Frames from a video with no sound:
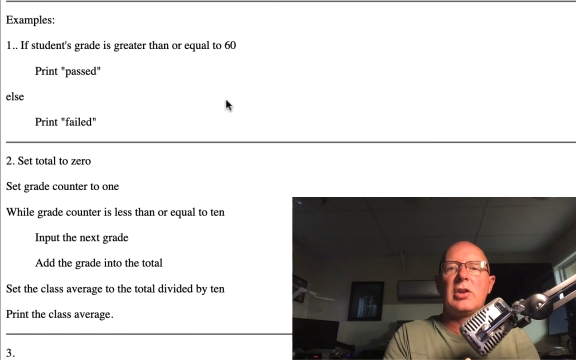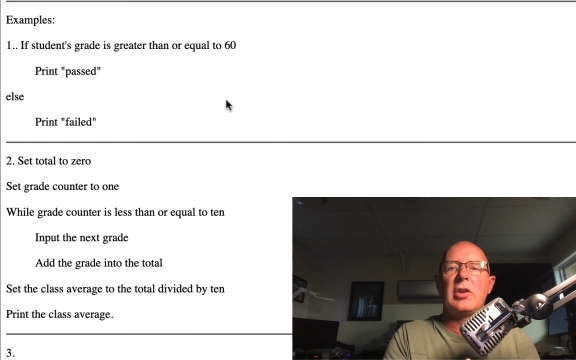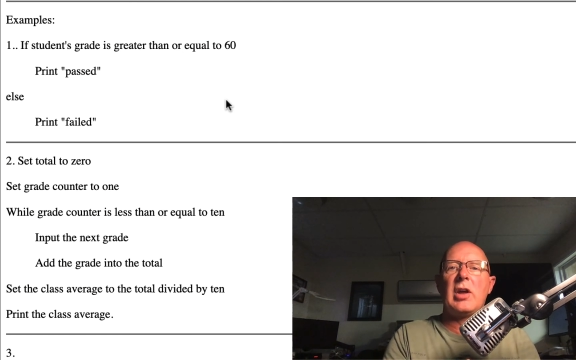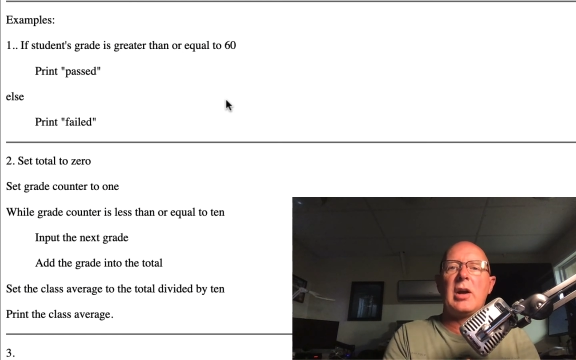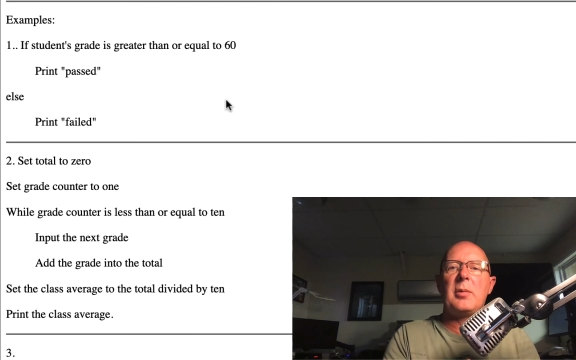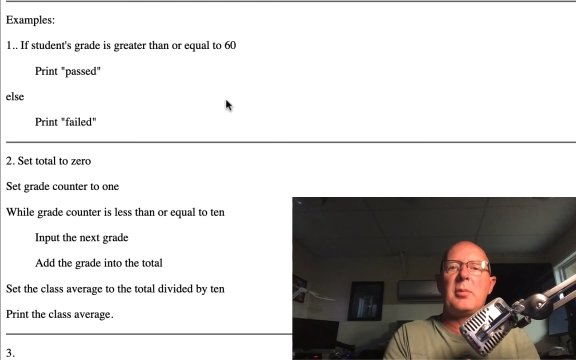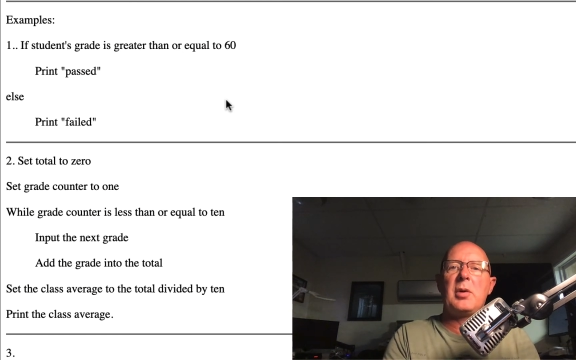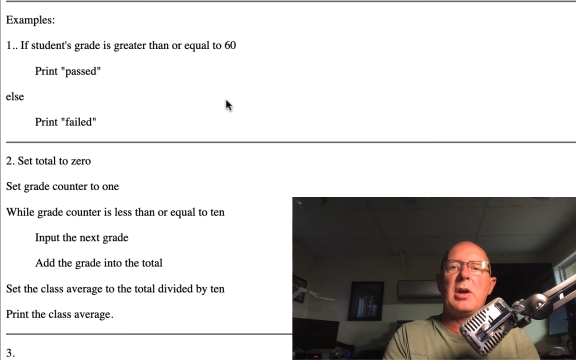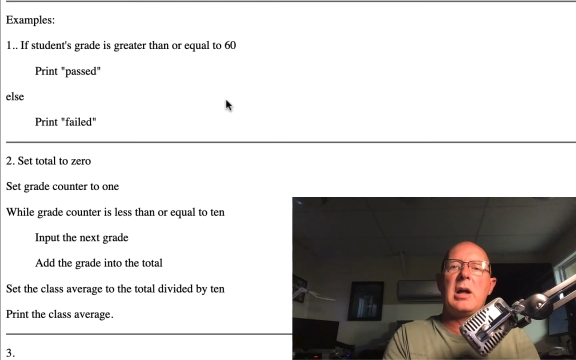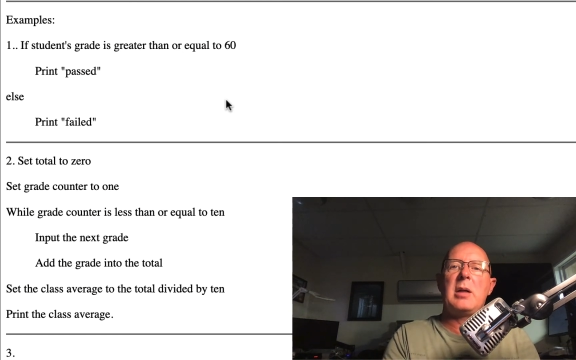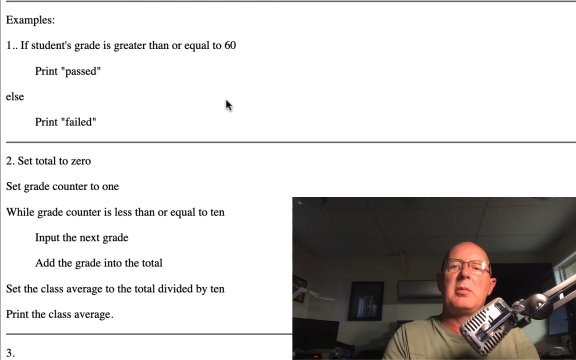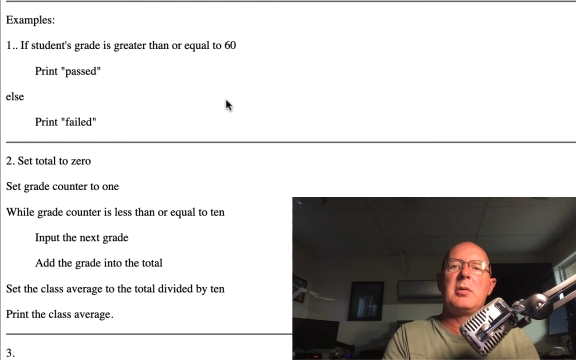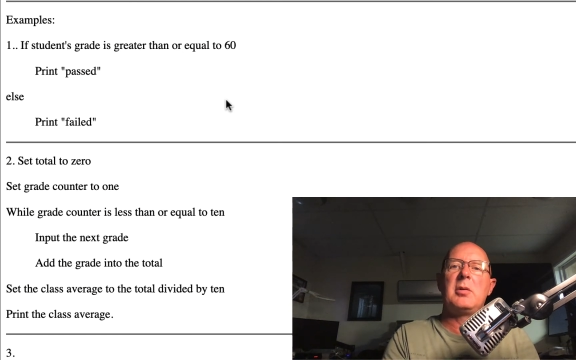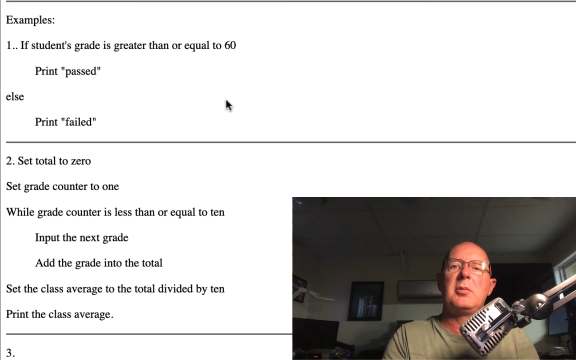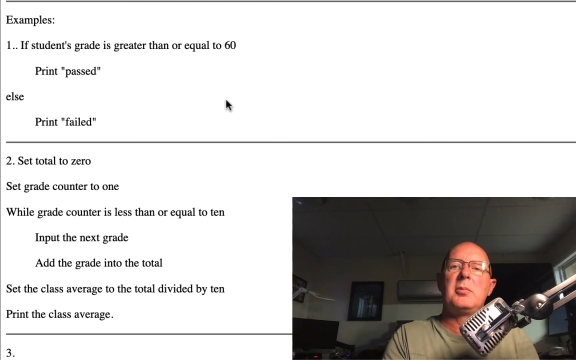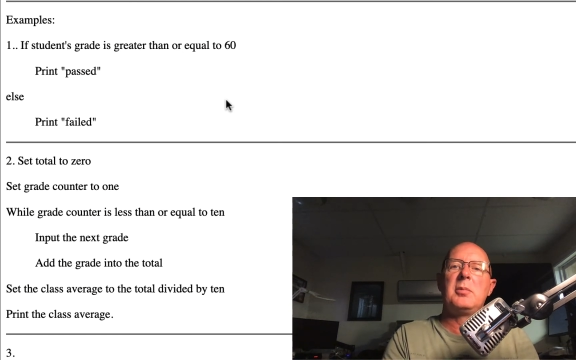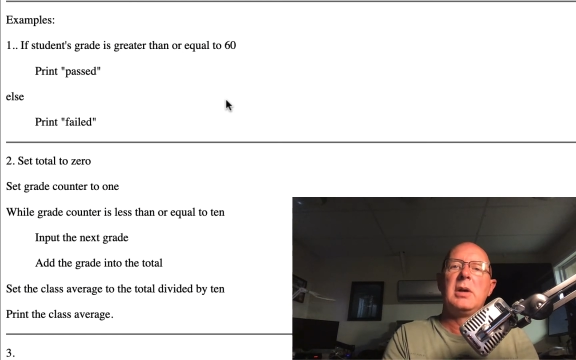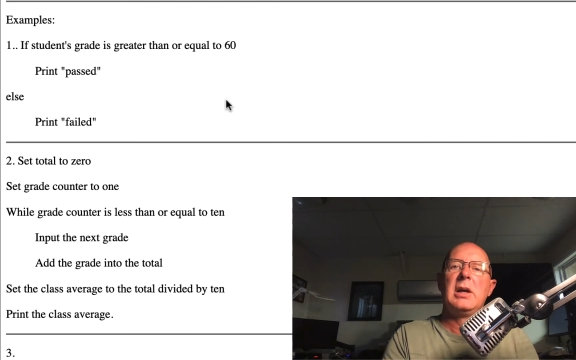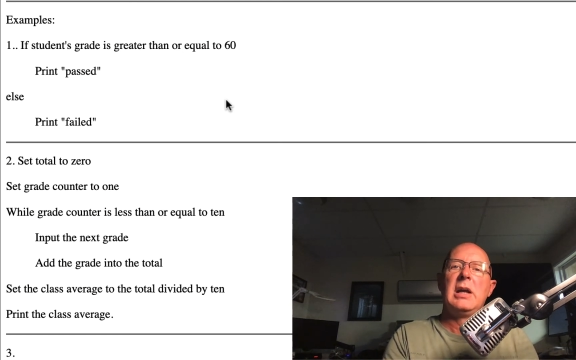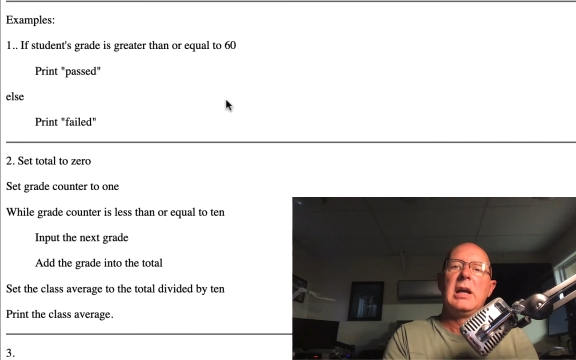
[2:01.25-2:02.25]
that
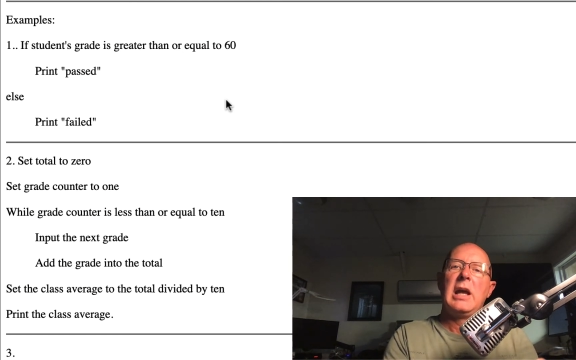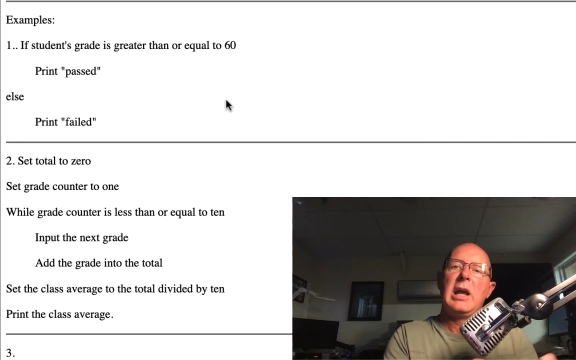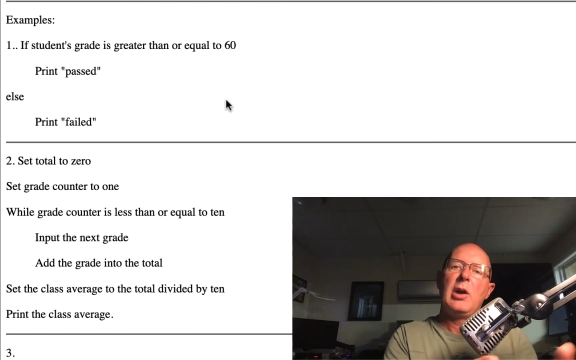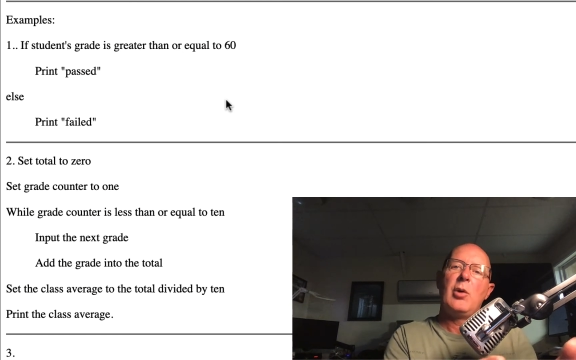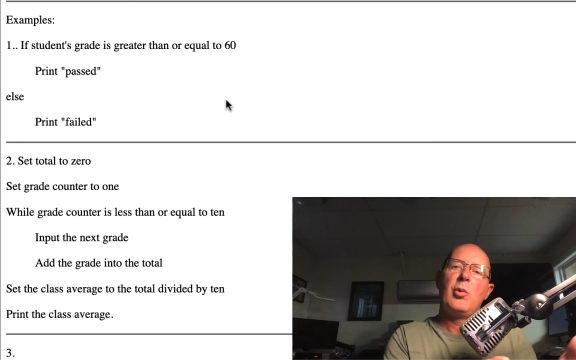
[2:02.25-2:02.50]
problem? And